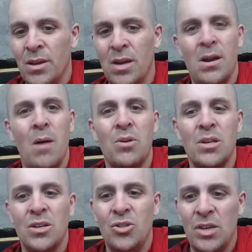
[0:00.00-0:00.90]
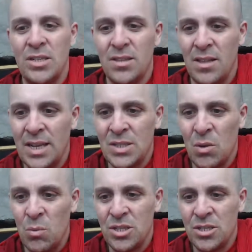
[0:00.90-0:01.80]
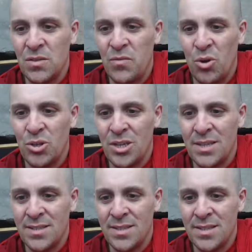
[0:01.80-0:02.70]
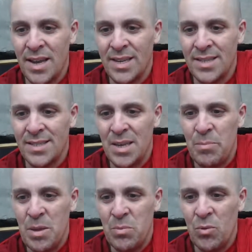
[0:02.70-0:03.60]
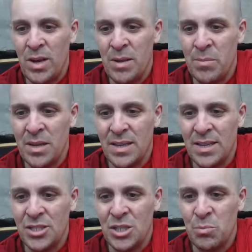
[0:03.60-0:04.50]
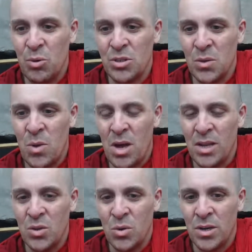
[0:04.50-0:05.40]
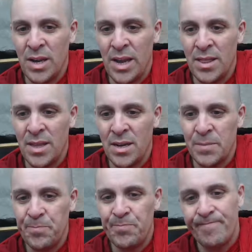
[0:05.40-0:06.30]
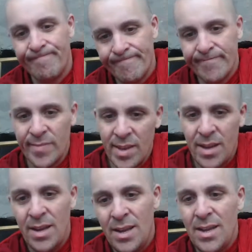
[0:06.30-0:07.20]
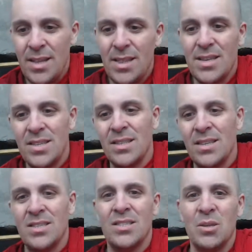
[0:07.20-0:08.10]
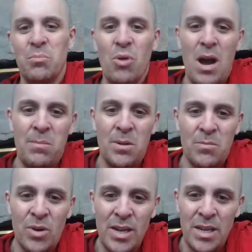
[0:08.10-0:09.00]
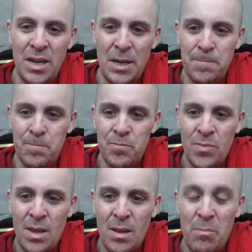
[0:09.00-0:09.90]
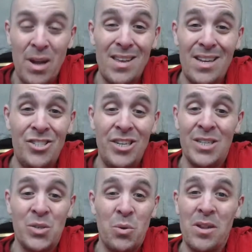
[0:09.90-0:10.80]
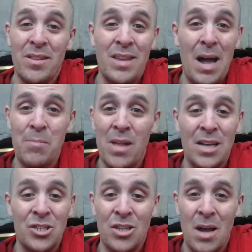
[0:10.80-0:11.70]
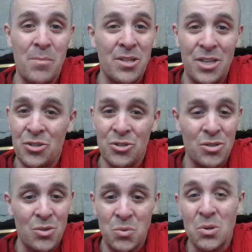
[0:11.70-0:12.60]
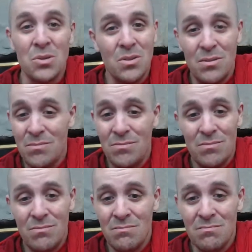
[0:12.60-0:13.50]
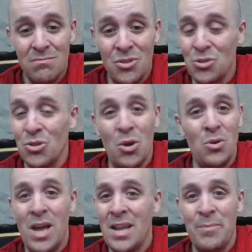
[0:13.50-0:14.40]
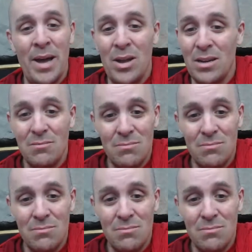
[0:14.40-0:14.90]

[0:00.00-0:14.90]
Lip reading: I'm going to address the last one, which is unfortunate since I can see people reading Bante G's books and wanting to ordain there. This is the problem, right? Bante G is one of the top-notch Dhamma teachers in the world. There's no doubt about it.